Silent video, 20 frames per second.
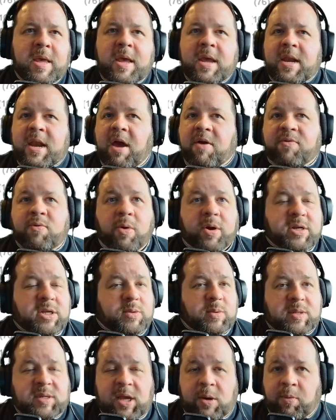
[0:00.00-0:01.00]
Now, of course, as
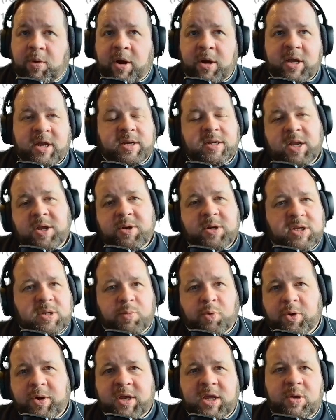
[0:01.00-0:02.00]
we said, we're going to continue to
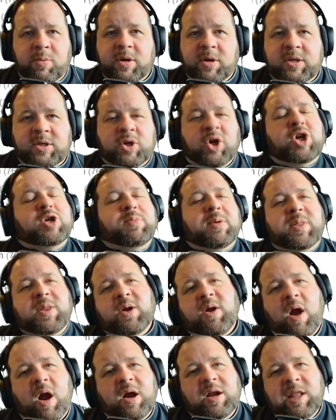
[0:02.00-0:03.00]
support keyword search, but
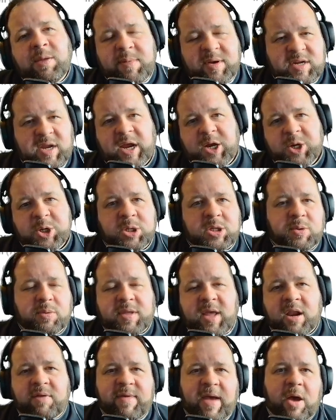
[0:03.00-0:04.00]
there are limitations with
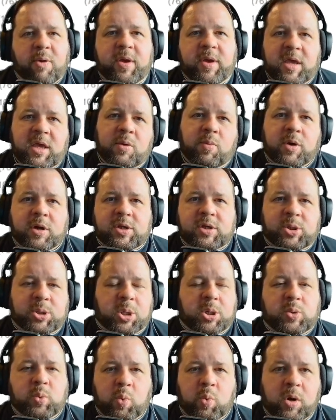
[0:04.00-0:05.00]
kind of how keyword
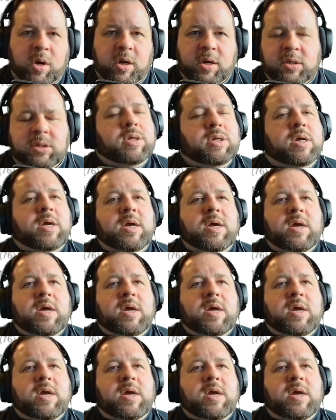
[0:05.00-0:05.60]
search works.